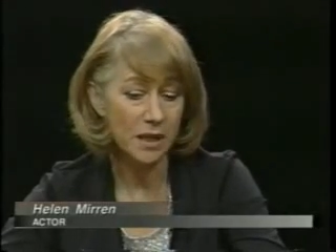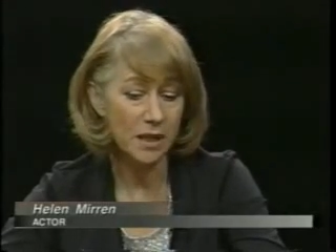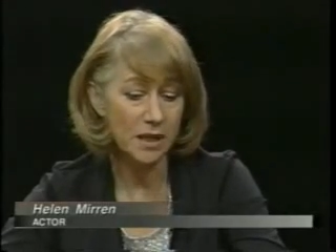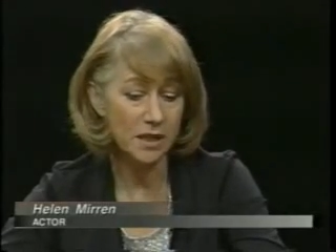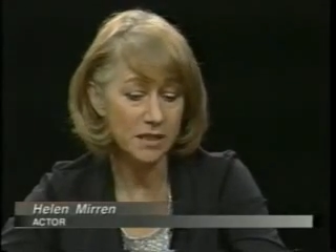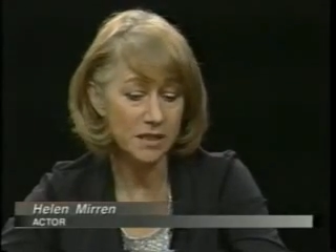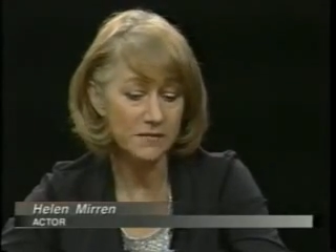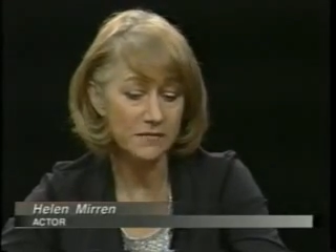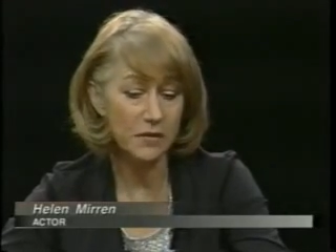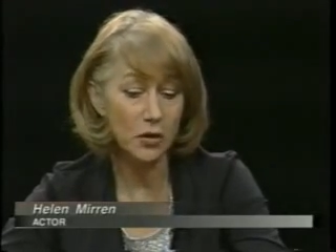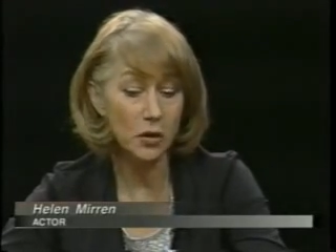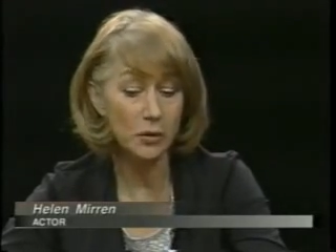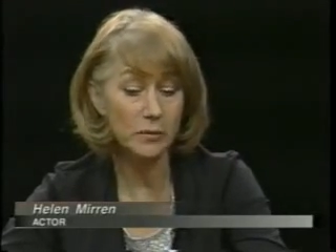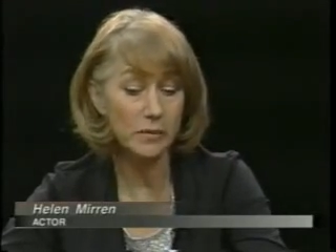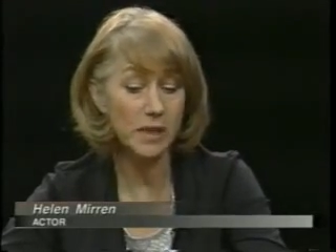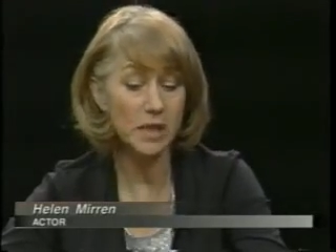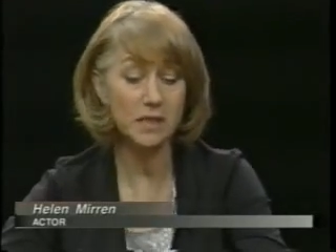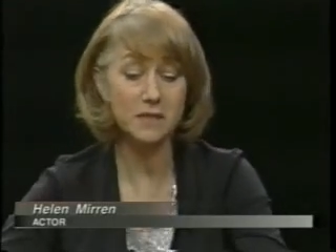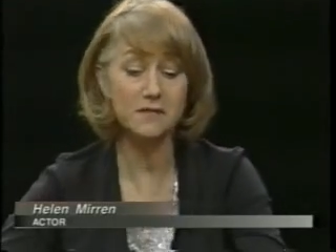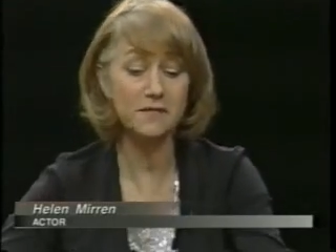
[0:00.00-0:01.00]
this
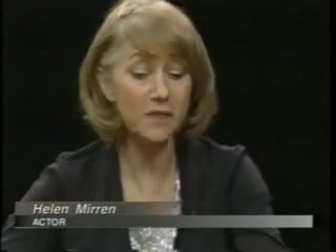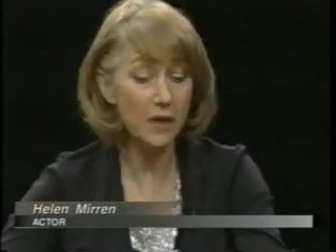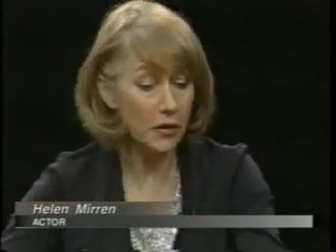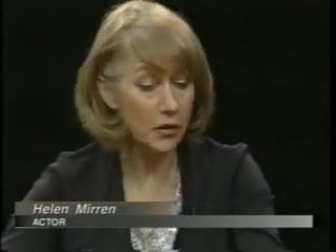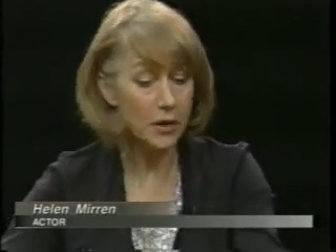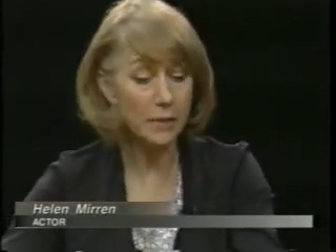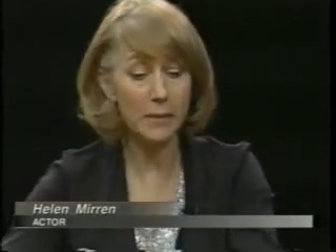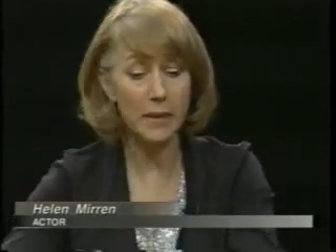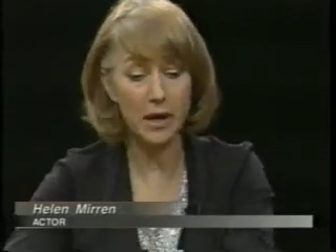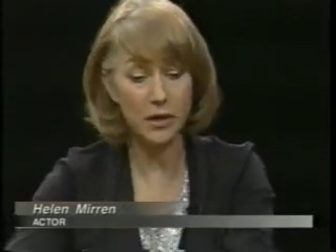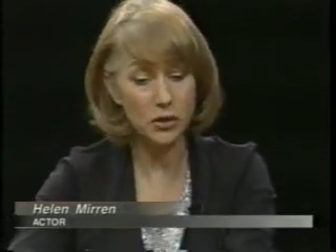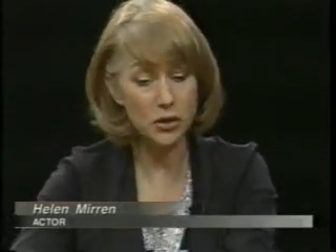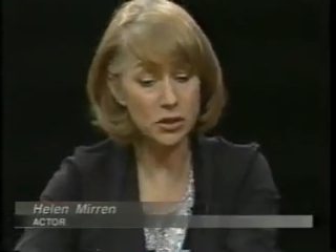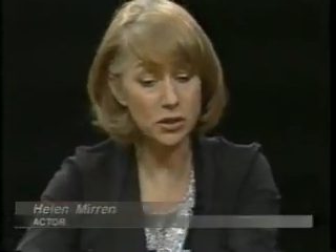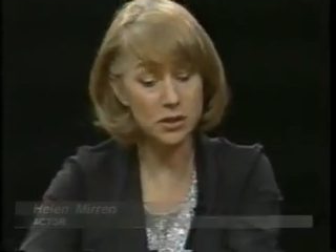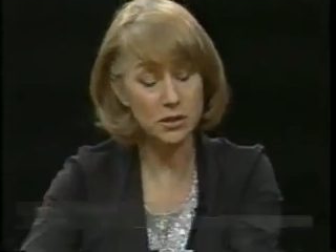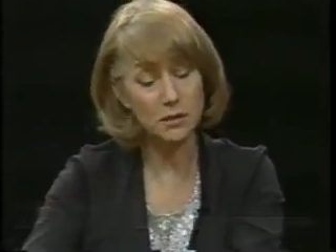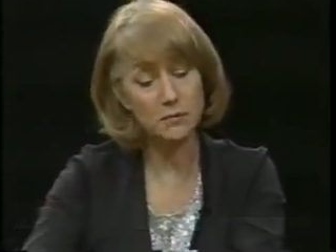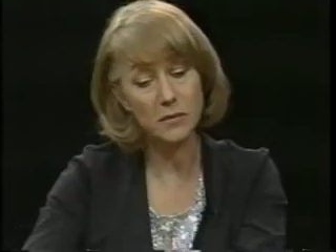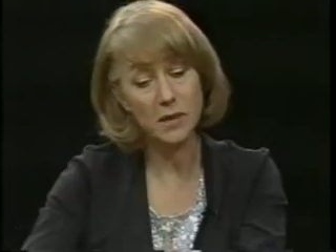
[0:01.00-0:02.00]
film is very
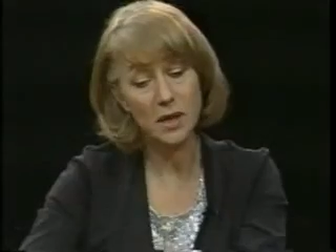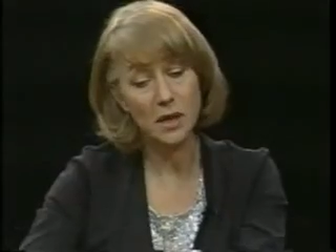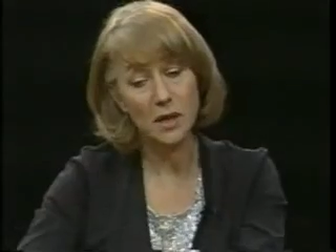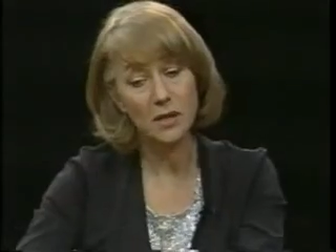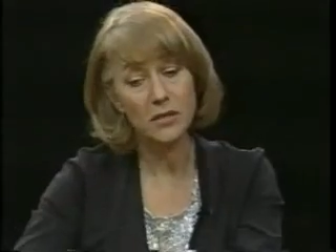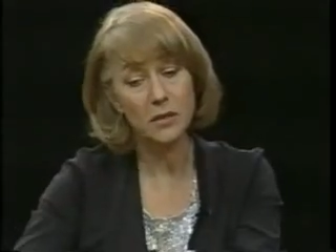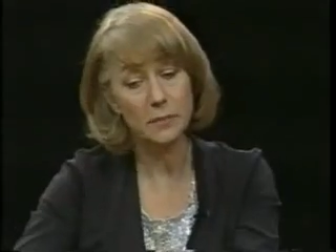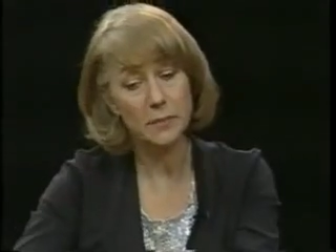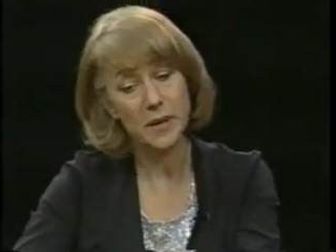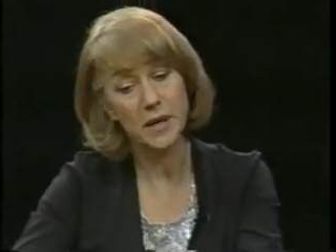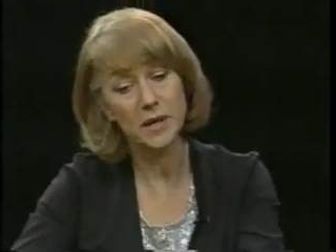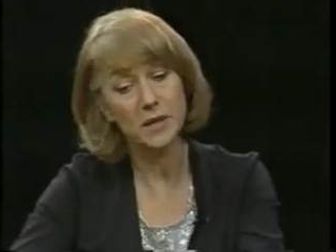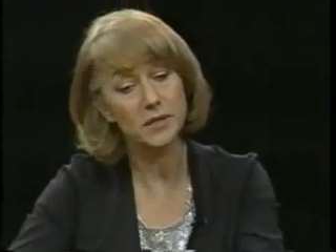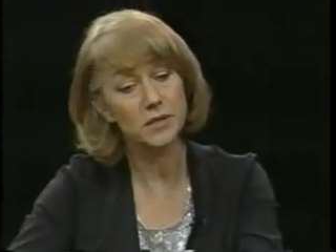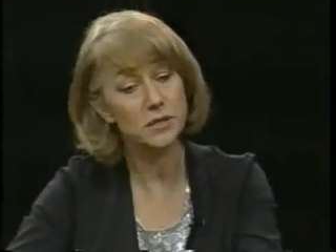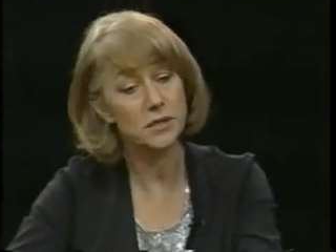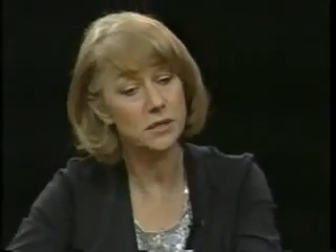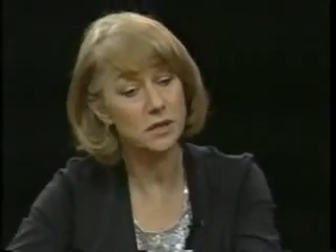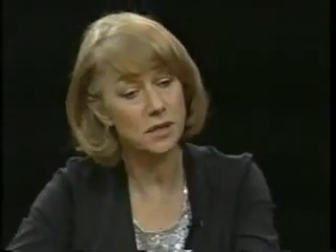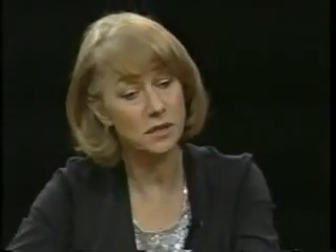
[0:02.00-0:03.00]
much
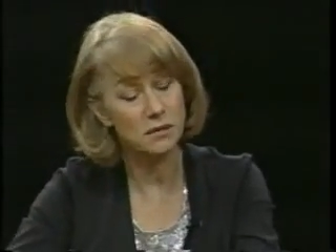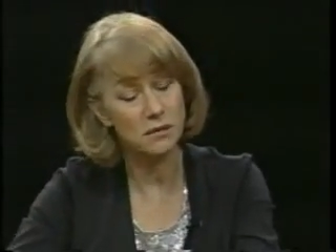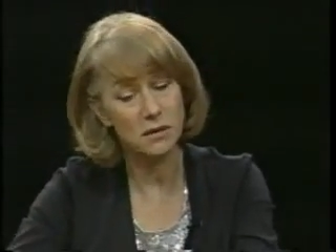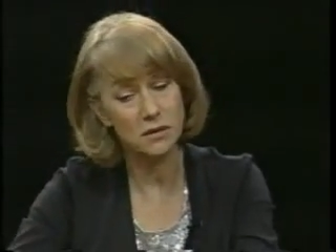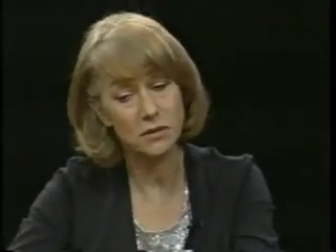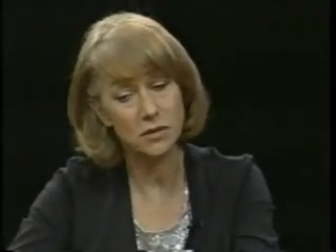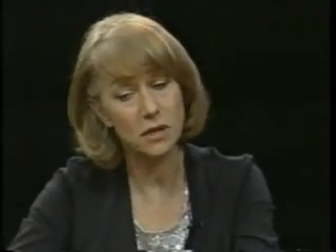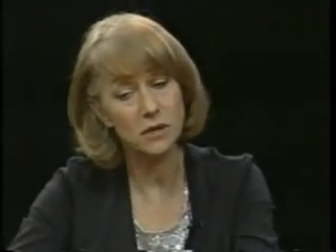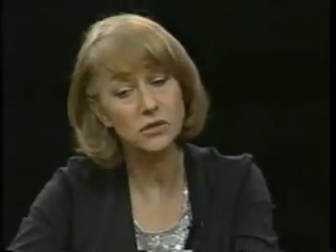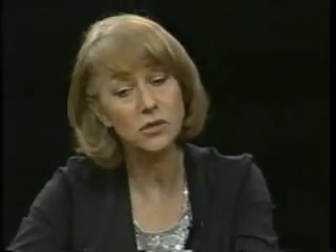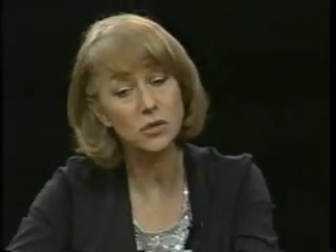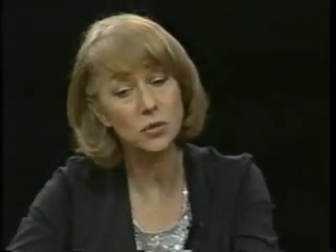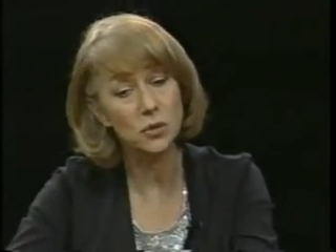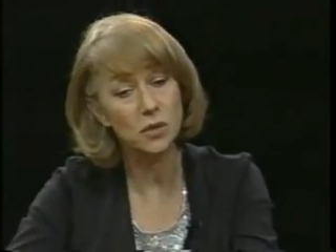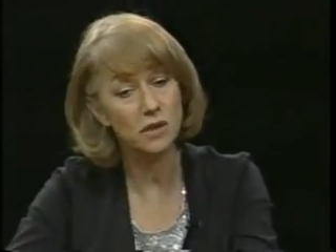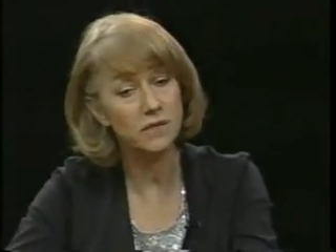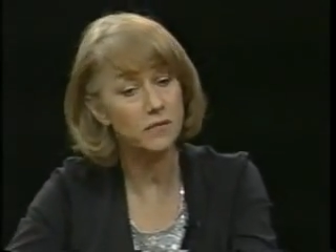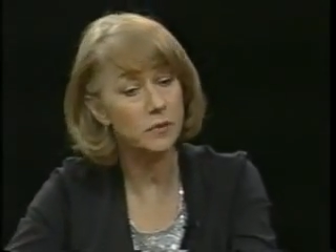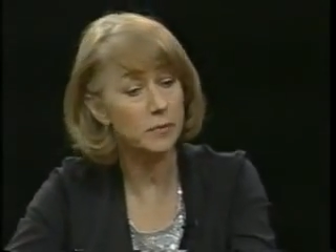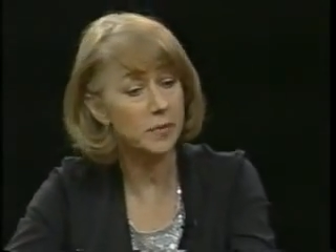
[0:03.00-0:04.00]
a
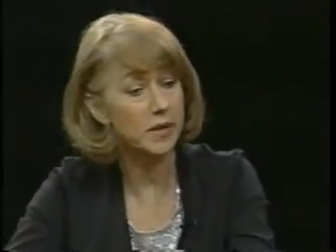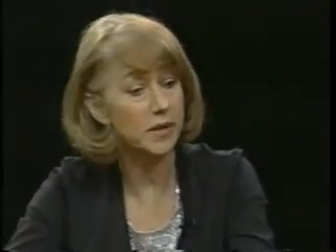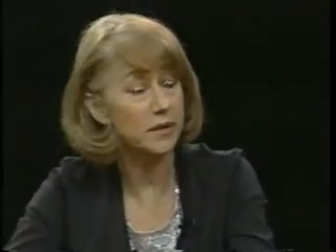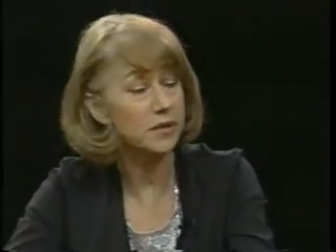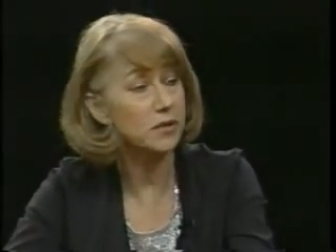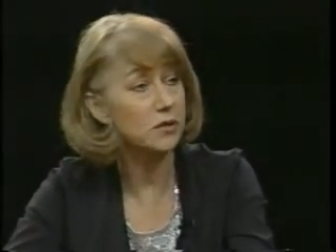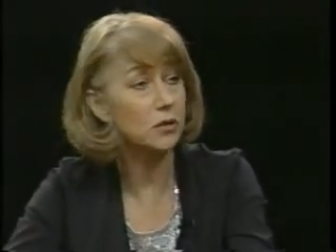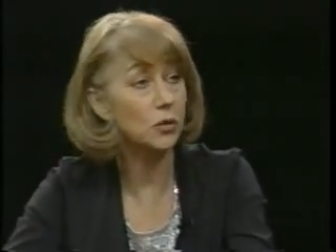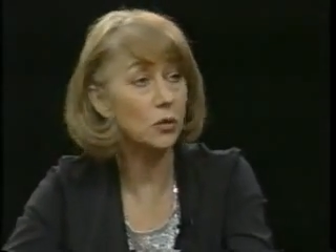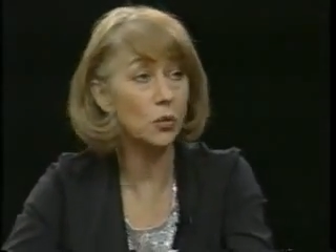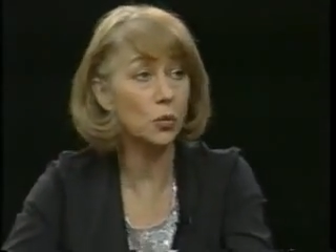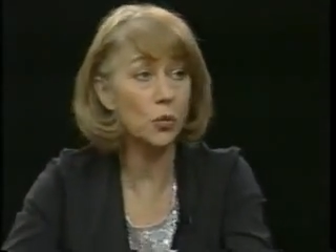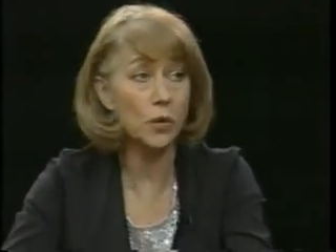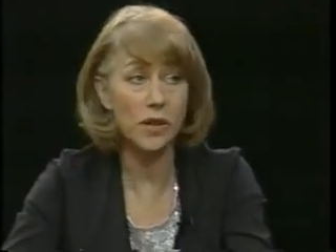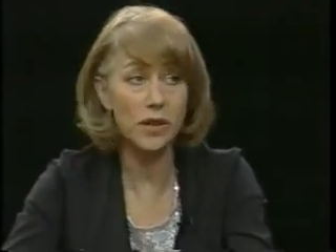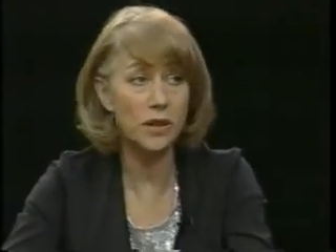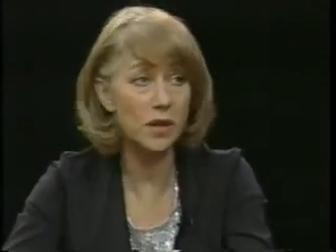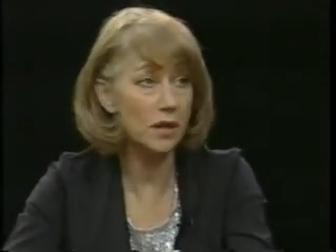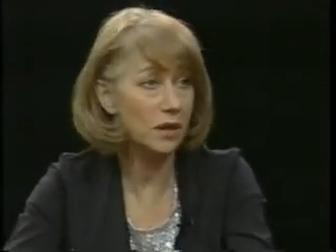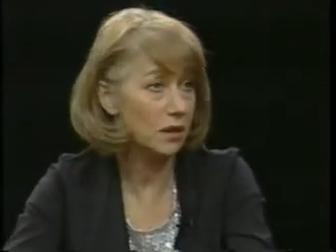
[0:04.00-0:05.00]
story of the personal
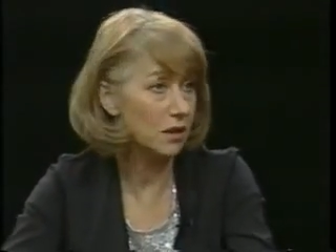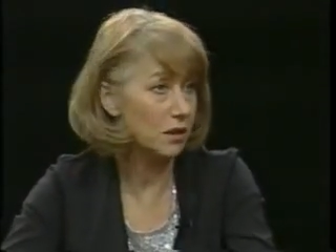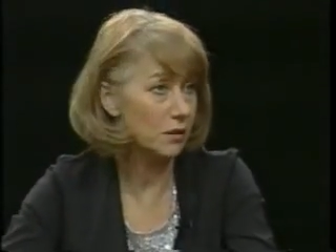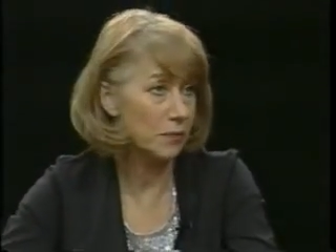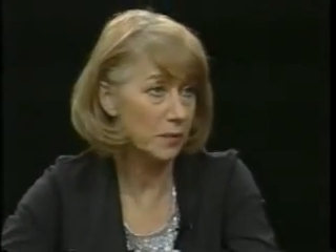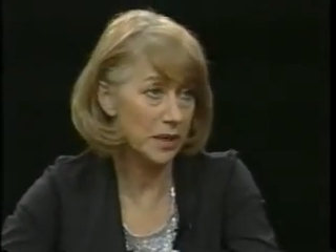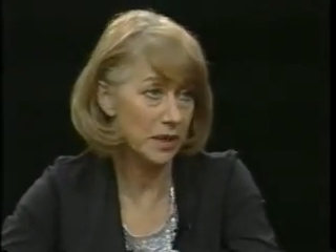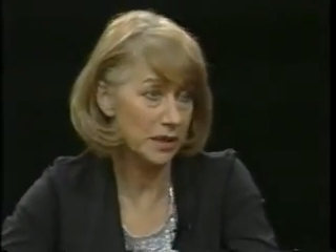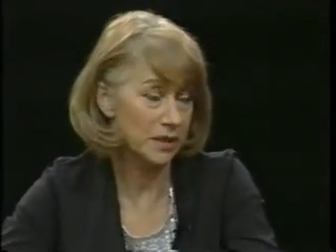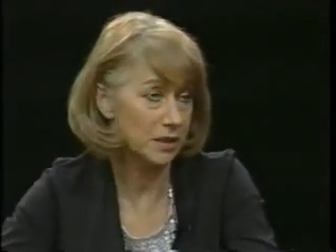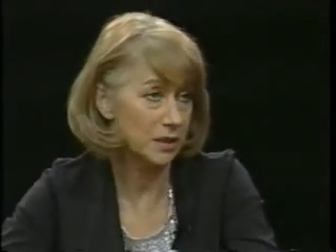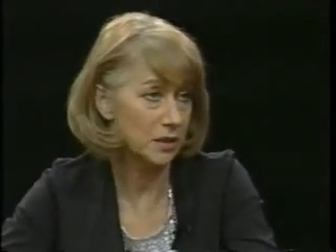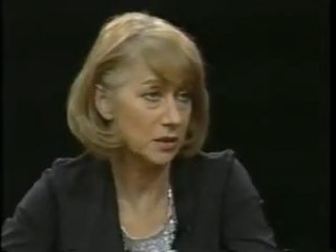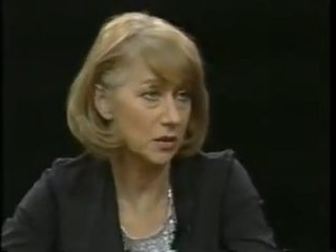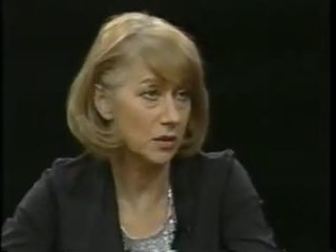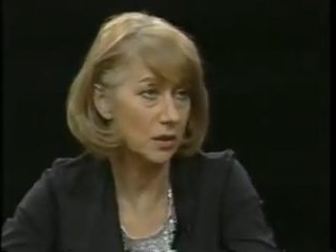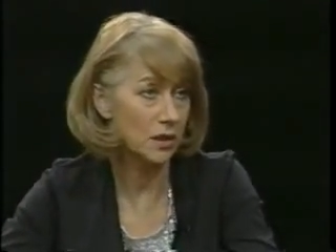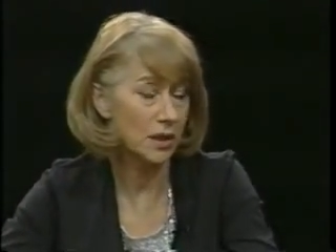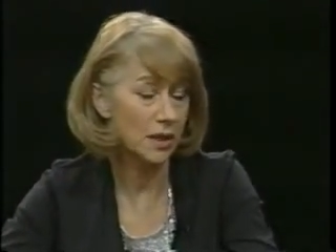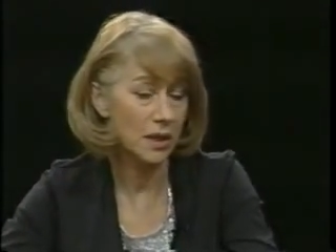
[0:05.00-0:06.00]
within the
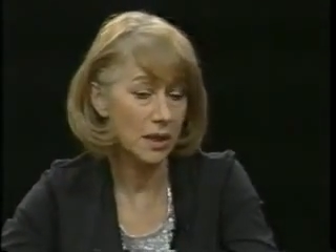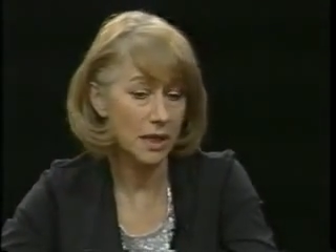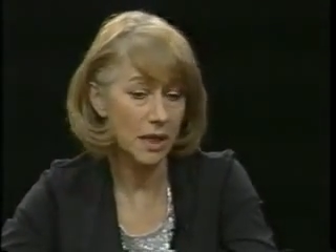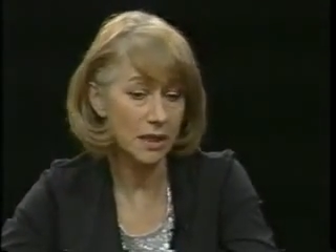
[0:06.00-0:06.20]
political.